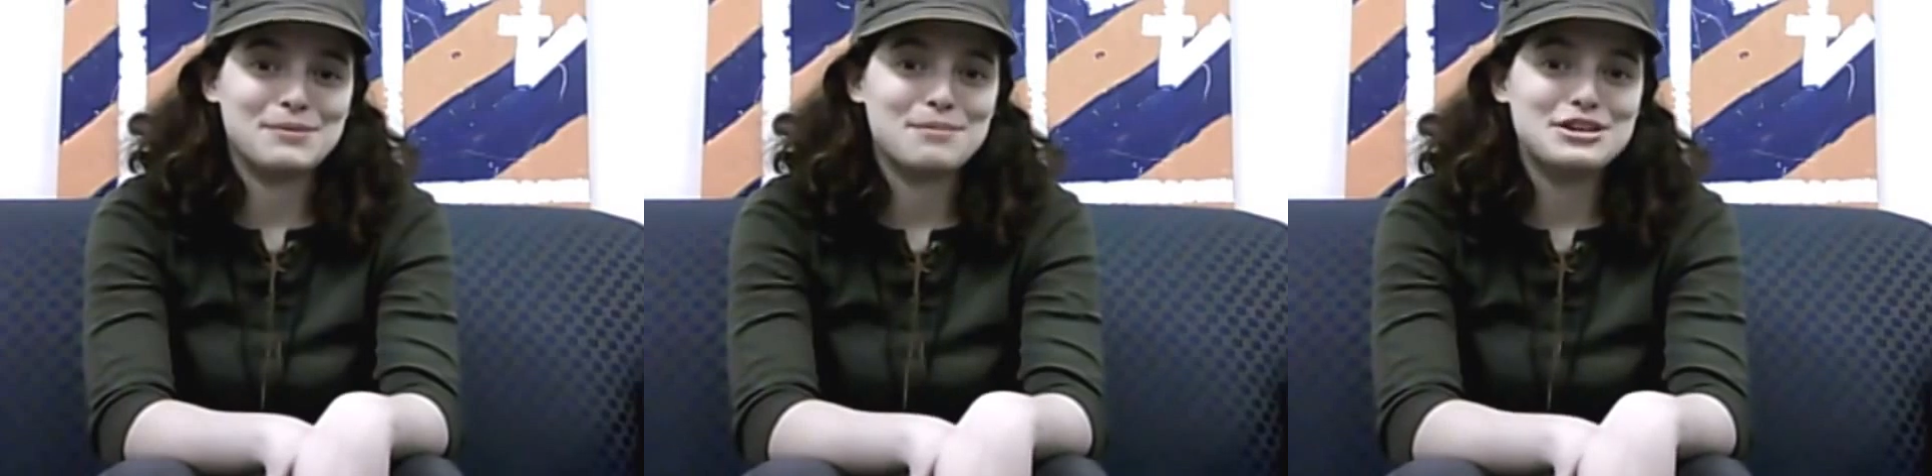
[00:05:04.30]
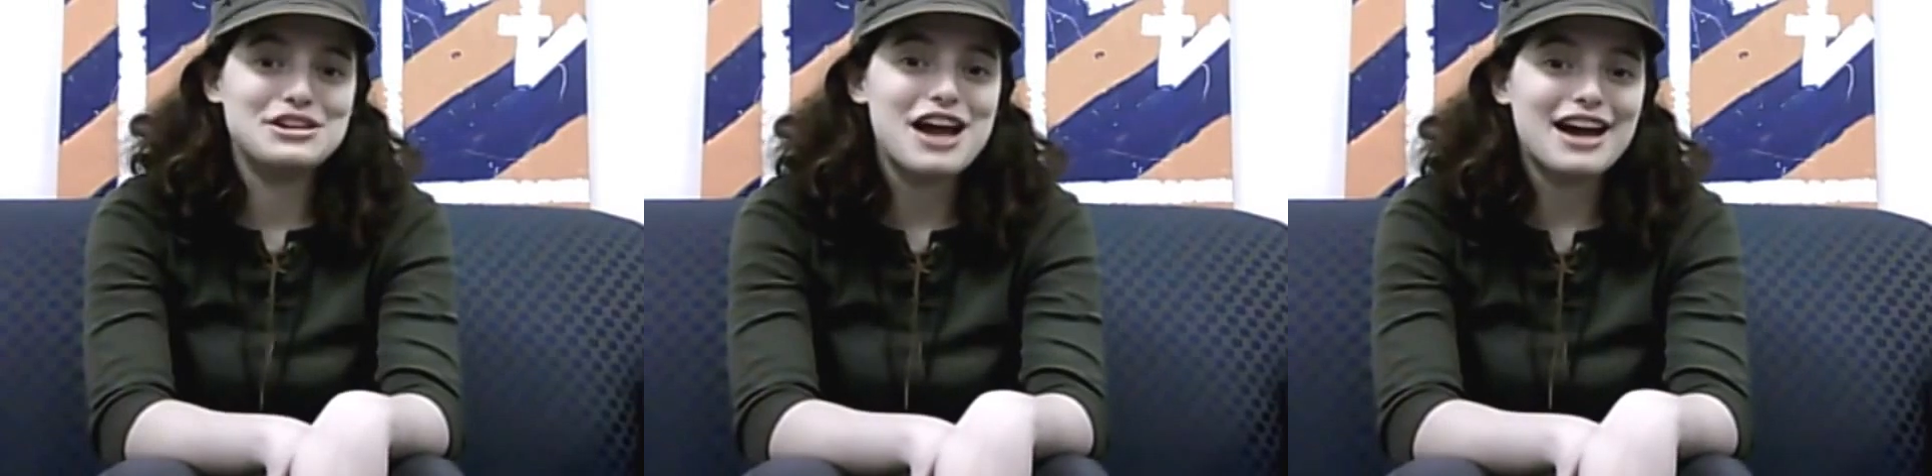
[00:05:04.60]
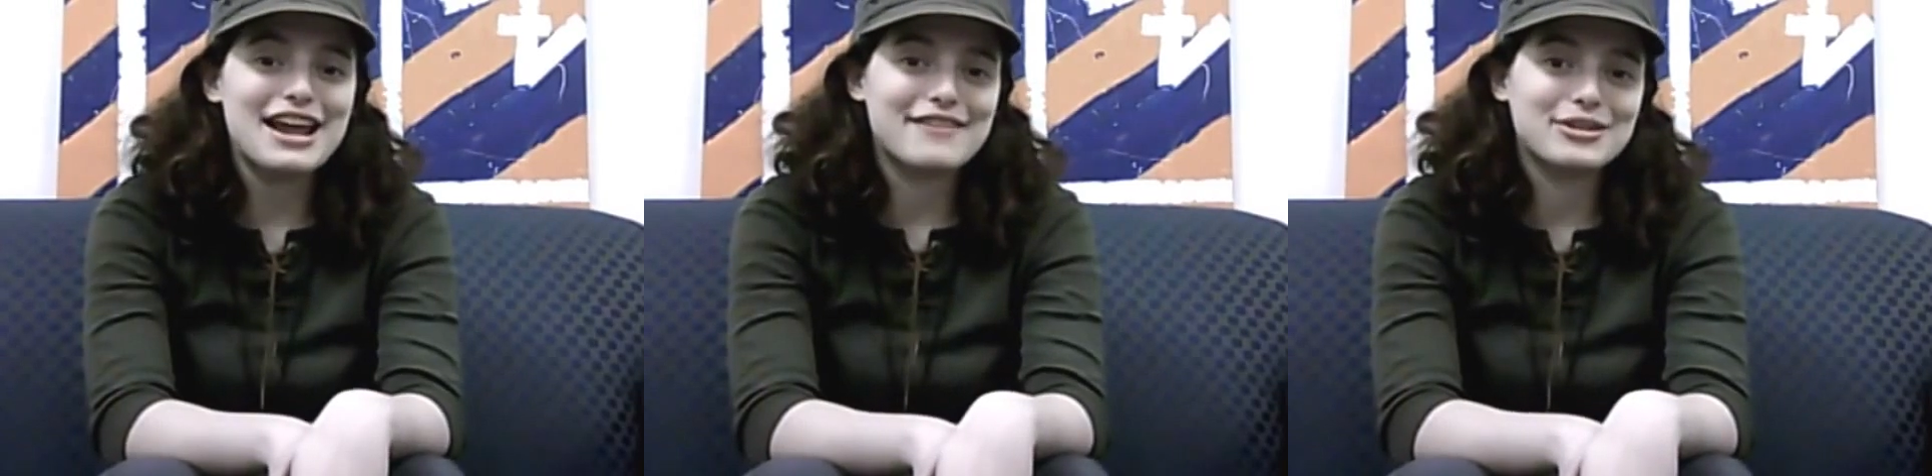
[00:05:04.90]
but
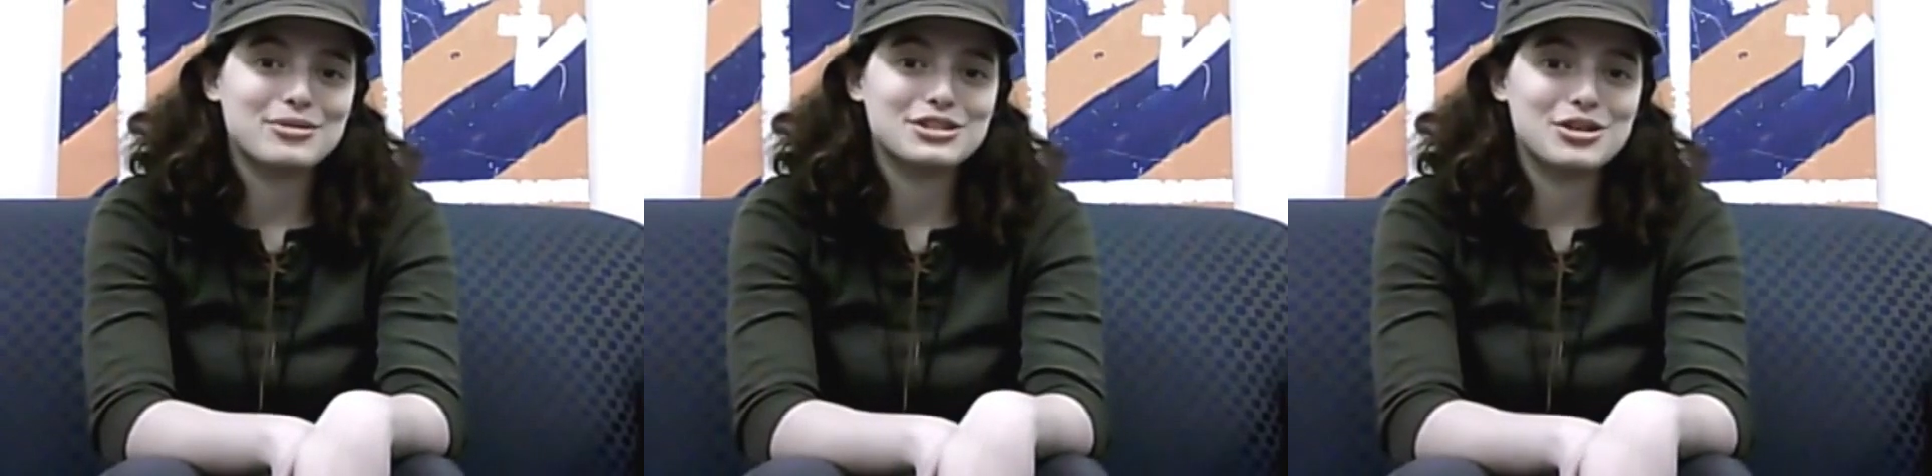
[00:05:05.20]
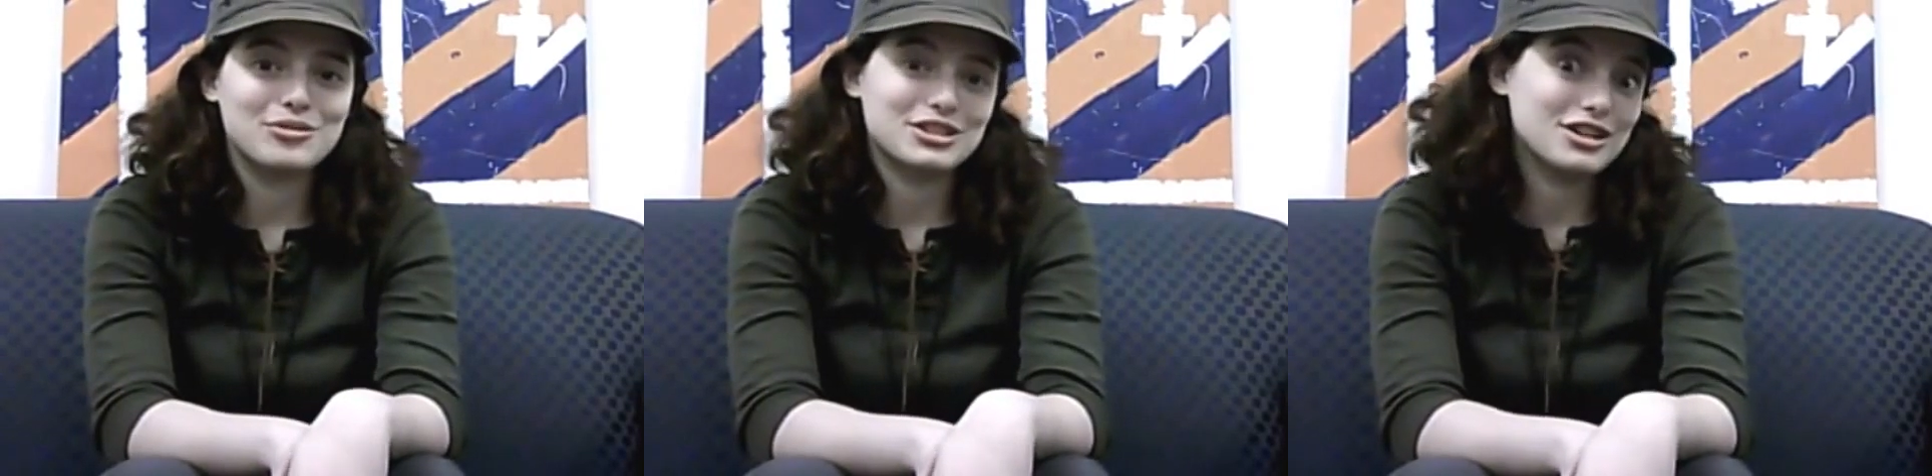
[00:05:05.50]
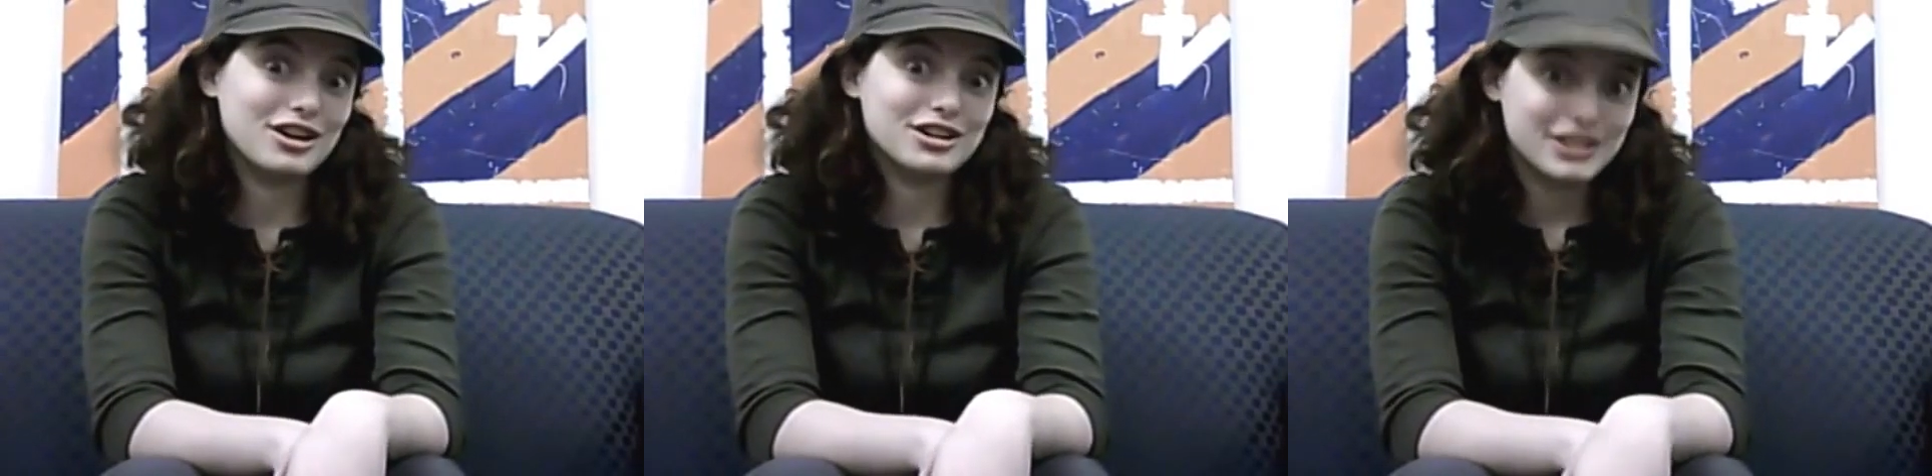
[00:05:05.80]
not everyone's going to
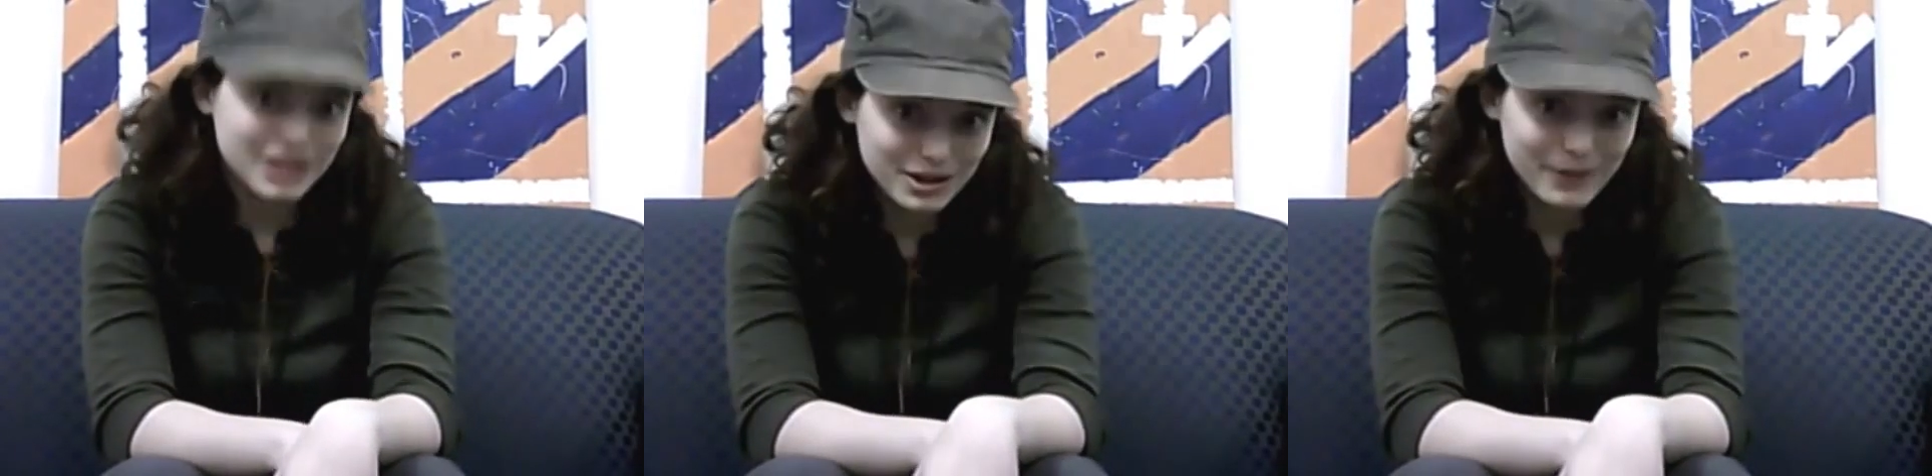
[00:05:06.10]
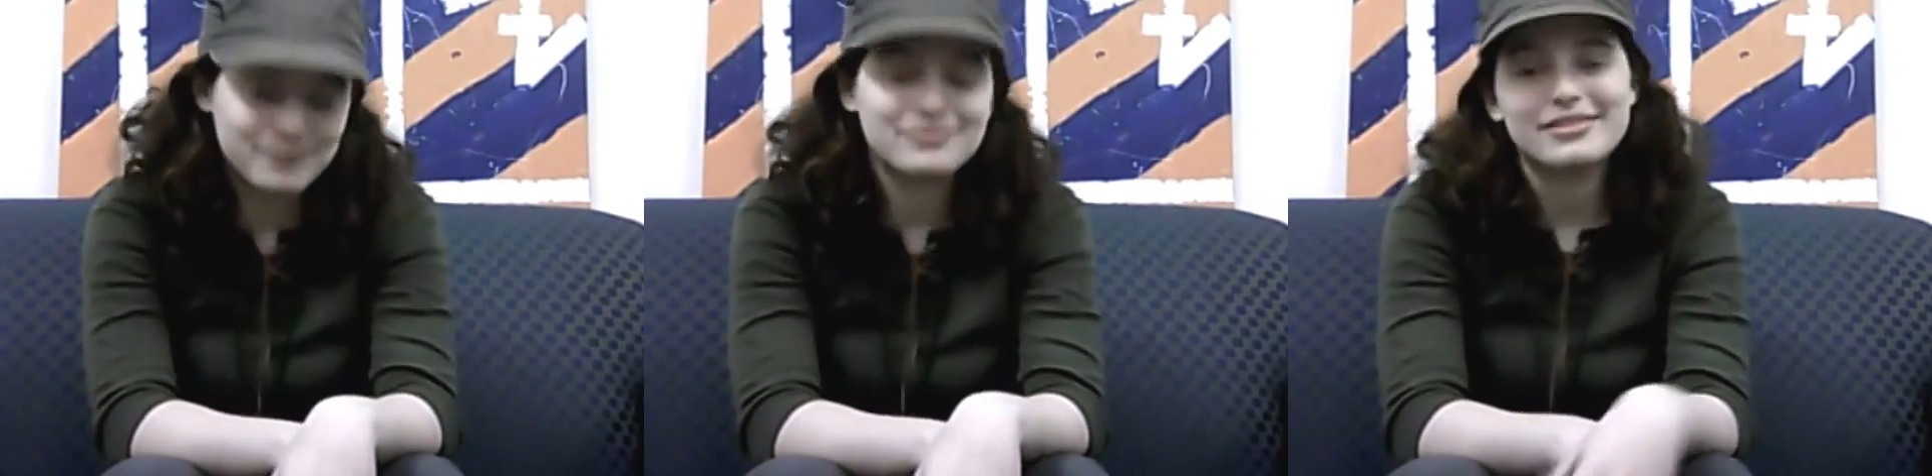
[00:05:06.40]
talk to you.